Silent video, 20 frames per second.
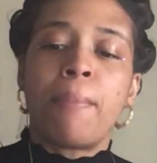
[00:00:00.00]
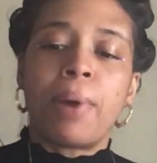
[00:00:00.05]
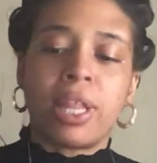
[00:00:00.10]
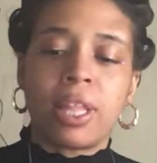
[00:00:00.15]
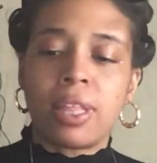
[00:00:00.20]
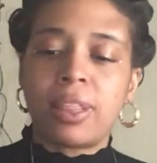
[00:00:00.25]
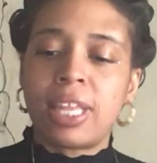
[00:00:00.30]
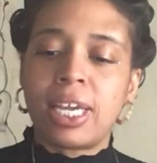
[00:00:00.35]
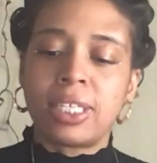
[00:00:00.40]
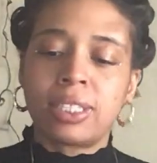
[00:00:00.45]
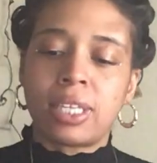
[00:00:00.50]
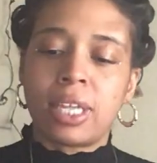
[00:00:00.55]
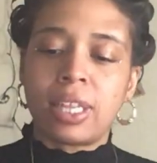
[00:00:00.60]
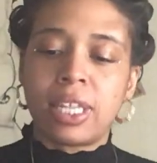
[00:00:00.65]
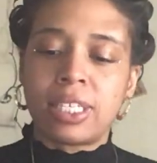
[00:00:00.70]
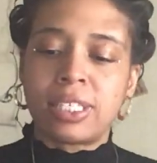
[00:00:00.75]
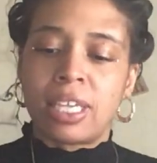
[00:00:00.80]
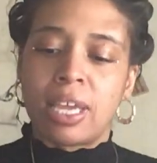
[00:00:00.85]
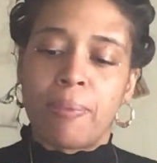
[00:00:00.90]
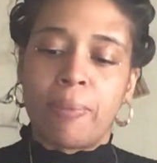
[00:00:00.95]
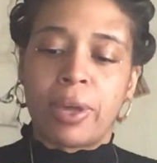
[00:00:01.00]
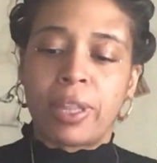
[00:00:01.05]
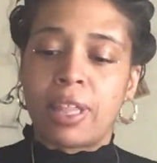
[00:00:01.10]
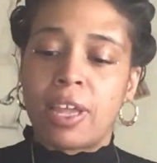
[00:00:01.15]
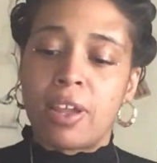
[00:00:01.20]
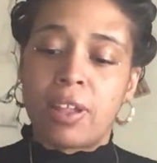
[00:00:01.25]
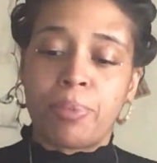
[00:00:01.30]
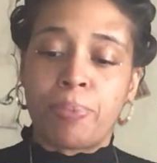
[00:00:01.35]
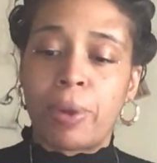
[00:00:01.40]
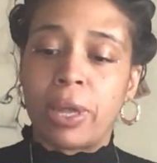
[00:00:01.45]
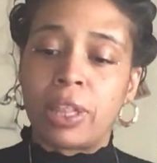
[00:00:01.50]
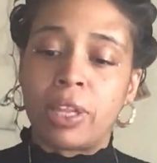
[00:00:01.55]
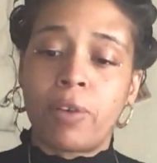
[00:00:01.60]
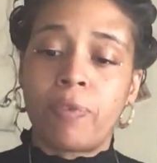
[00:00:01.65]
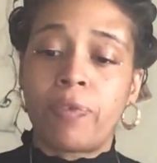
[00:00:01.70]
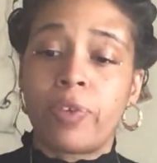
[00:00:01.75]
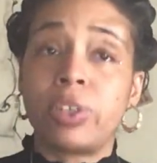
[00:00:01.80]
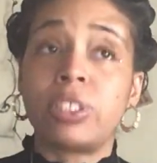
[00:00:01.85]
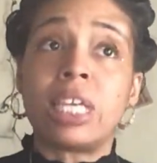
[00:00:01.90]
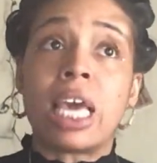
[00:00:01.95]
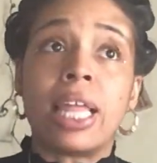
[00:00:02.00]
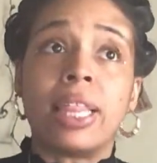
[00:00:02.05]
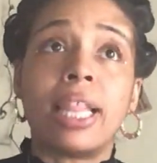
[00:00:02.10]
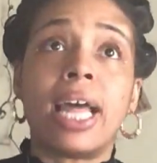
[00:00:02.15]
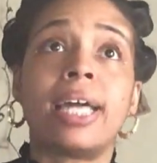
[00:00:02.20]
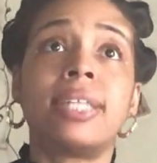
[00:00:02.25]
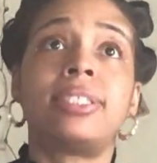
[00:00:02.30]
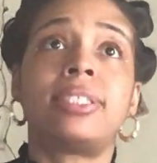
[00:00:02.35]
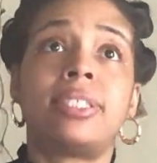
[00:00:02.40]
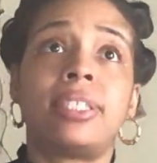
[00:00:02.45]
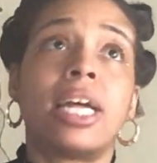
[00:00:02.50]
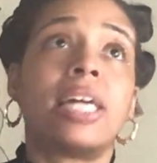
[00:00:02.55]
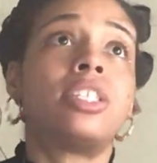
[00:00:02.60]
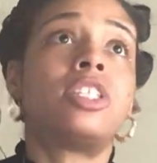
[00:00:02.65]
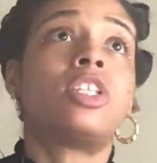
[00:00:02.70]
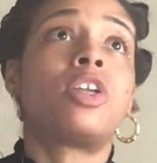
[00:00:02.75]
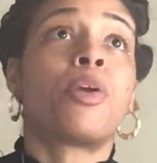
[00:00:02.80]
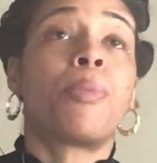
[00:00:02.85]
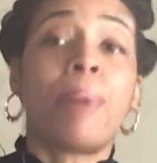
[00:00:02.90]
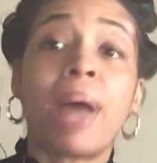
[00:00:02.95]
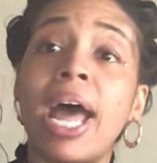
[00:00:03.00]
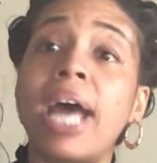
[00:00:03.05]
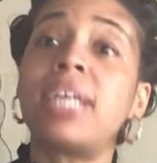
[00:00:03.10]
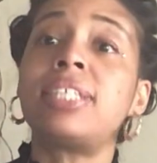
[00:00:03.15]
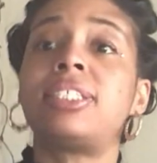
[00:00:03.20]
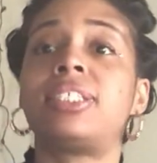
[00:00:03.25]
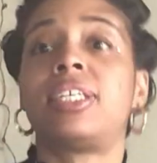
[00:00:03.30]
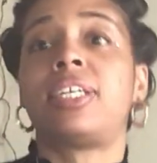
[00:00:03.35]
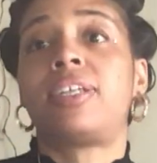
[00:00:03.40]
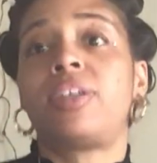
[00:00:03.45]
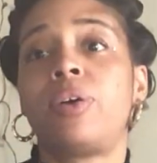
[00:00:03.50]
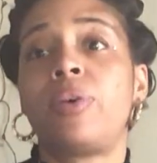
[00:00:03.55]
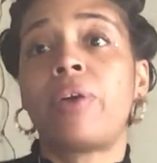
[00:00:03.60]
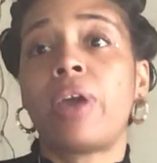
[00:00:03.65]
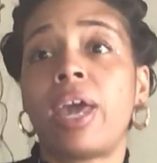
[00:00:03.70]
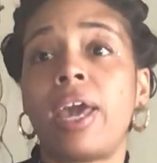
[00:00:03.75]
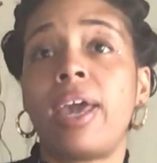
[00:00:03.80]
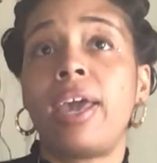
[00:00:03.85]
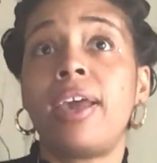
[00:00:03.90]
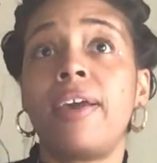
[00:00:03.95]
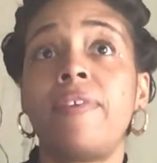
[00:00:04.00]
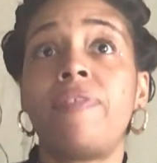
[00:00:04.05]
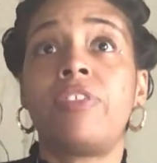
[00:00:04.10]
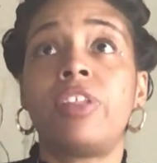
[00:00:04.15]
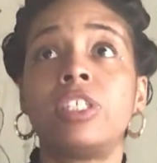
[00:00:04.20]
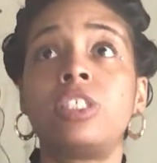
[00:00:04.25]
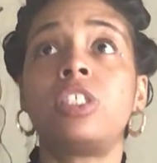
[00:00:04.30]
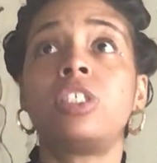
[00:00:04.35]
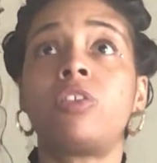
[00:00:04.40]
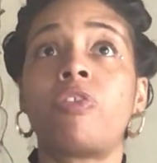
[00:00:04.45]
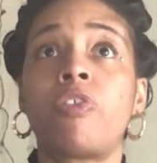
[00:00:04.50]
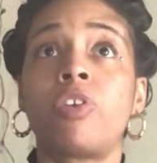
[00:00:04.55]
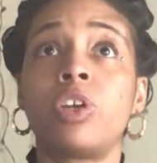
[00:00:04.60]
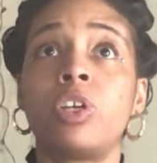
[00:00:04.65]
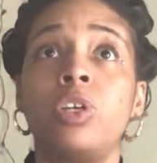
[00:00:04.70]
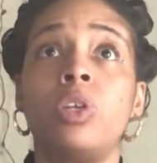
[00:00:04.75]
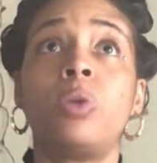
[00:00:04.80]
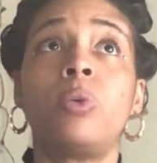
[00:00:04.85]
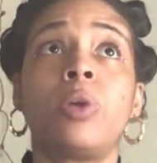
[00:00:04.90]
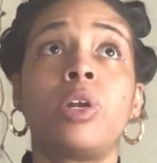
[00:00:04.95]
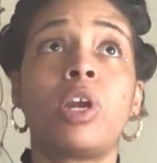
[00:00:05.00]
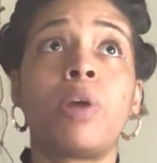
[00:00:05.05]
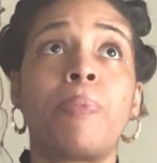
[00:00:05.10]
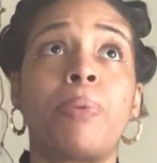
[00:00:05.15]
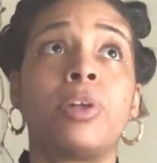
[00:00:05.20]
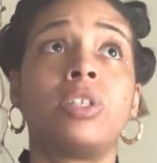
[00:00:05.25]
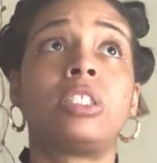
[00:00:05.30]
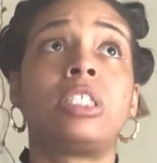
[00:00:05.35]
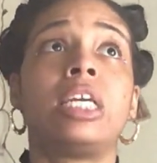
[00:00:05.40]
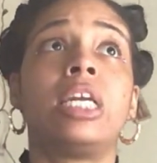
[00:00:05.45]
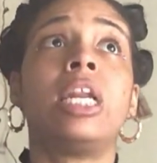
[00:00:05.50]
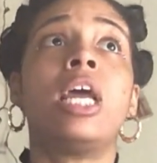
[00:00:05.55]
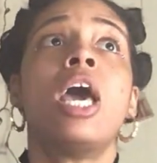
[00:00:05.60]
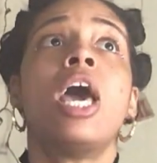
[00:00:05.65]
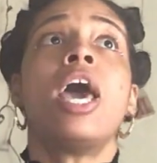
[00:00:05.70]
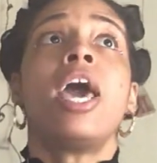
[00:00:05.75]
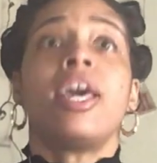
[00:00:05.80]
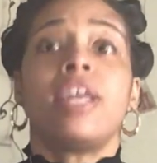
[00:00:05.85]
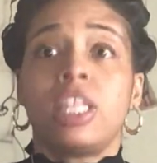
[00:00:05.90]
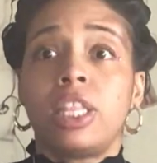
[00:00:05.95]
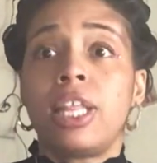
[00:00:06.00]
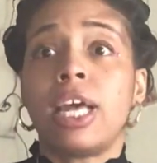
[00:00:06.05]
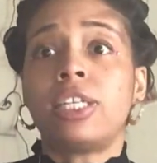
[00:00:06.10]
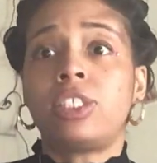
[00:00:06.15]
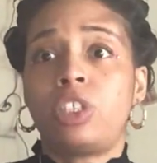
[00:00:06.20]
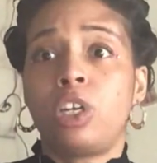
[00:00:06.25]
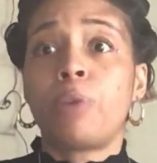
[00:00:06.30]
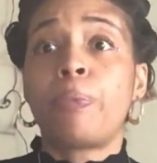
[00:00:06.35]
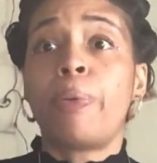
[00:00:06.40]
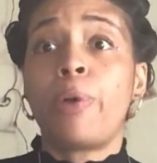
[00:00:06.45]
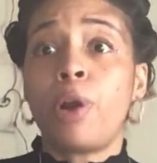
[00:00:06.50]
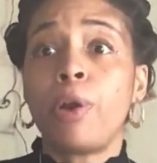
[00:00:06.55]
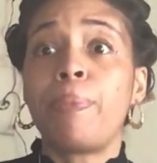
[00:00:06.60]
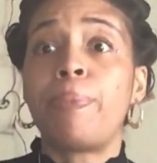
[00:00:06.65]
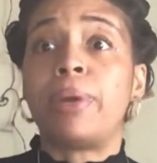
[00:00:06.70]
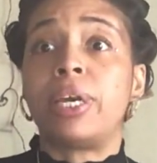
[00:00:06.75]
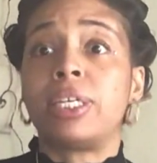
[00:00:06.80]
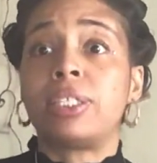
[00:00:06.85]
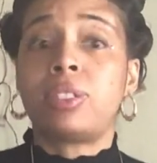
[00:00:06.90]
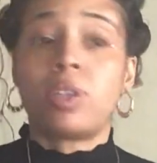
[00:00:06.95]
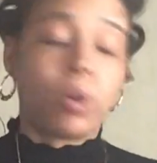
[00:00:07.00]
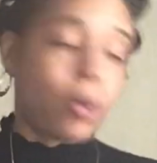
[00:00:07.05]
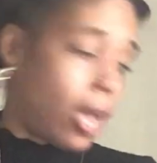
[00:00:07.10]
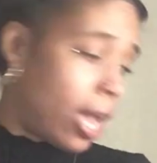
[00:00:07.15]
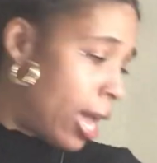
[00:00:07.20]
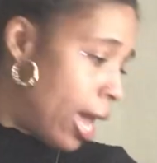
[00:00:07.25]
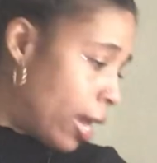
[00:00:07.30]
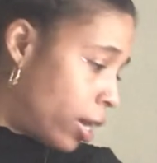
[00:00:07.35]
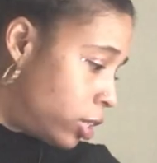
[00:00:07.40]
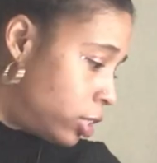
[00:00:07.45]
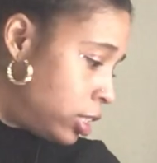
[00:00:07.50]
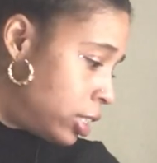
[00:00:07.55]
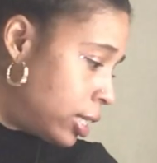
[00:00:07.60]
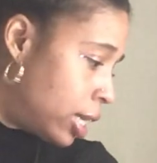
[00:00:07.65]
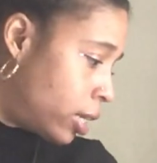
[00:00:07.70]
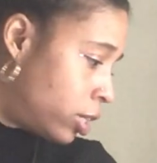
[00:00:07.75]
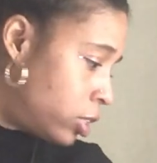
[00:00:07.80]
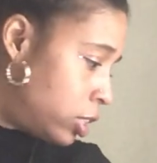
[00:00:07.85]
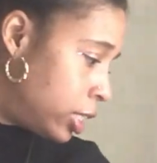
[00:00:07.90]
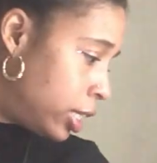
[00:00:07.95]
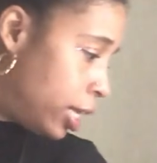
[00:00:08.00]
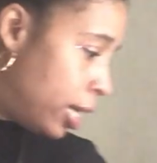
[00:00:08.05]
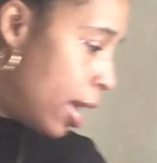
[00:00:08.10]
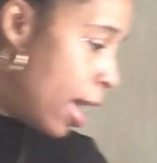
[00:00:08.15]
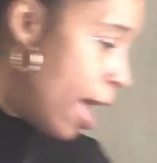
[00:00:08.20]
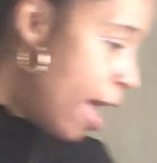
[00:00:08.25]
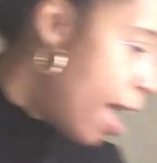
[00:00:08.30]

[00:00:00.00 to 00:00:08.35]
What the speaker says: by the things that they say, by their voice. And that's their passion, okay? If this is for you or your person, that's your purpose, okay? Energy.